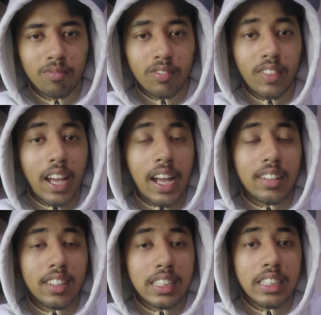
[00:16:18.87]

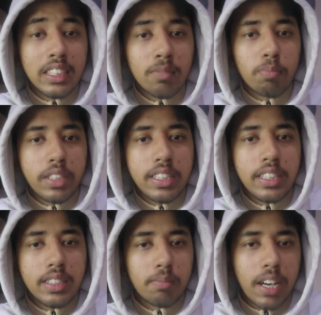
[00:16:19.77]
That needs
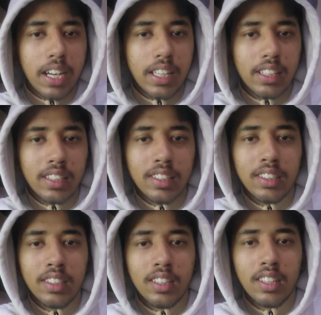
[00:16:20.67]
peace mind.
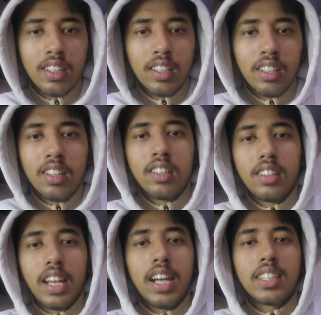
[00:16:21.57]

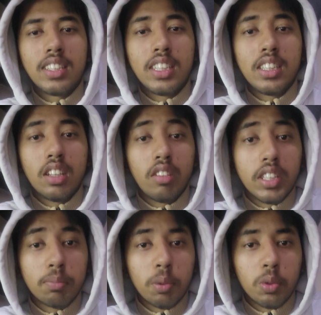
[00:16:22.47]
That's need a
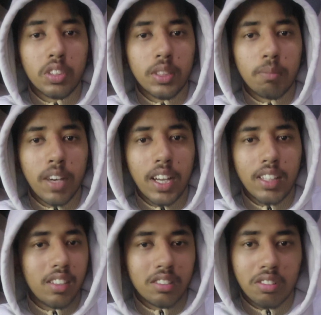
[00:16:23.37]
responsive
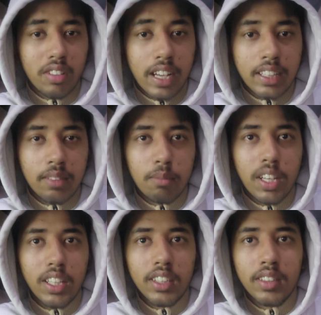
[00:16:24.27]
mind, not a reactive
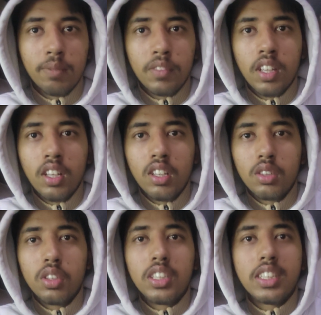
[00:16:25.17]
mind.
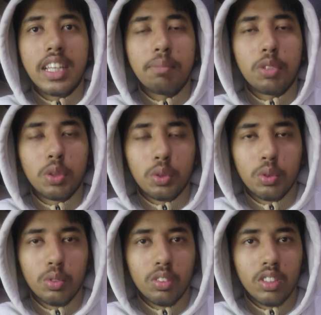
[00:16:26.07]
So, step
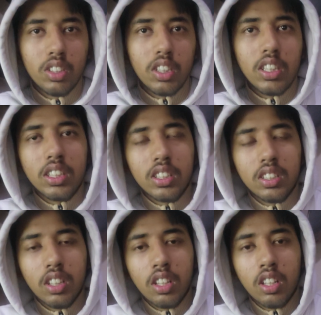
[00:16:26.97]
two
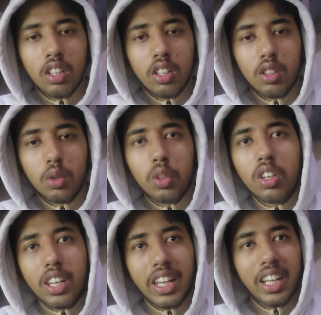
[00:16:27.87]
is to
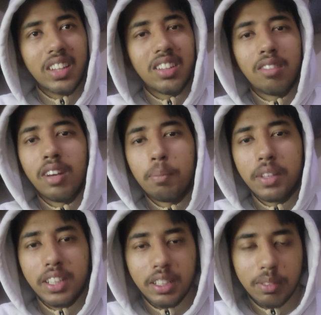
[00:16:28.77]
collect the
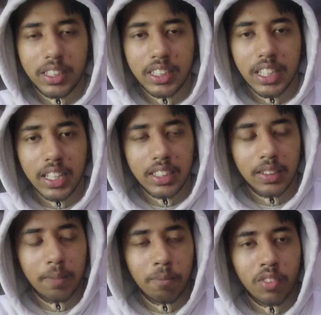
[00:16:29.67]
repetitive instance.
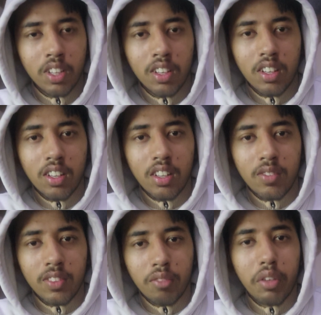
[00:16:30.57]

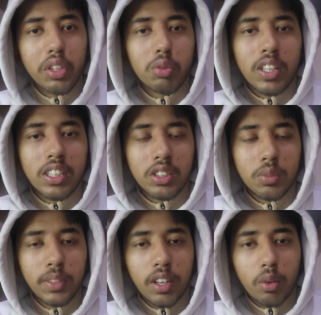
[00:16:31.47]
First one is
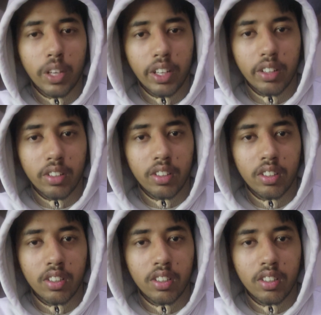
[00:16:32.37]
to be aware.